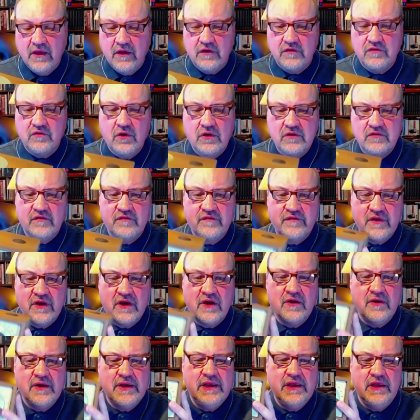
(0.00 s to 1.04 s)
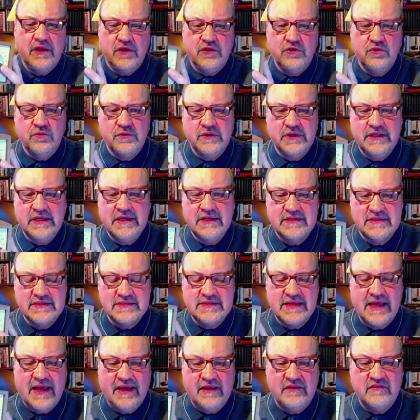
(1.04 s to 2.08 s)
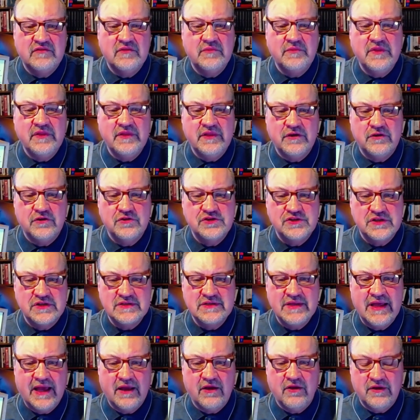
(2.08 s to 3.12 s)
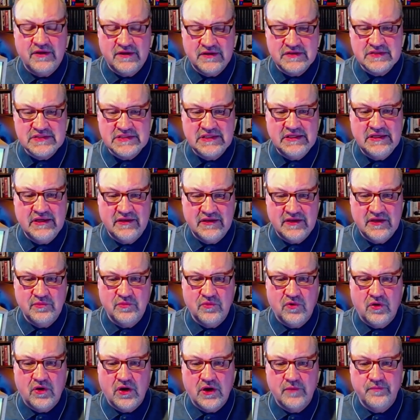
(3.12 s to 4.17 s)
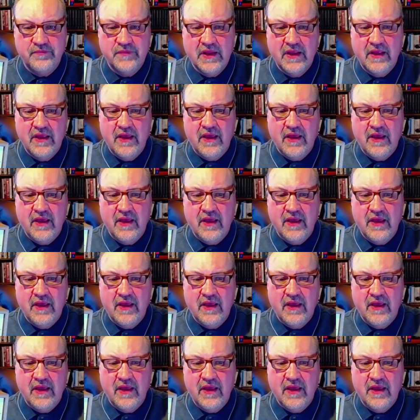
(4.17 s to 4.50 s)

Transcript: So it's a very unique design, something that you're just not going to see anymore,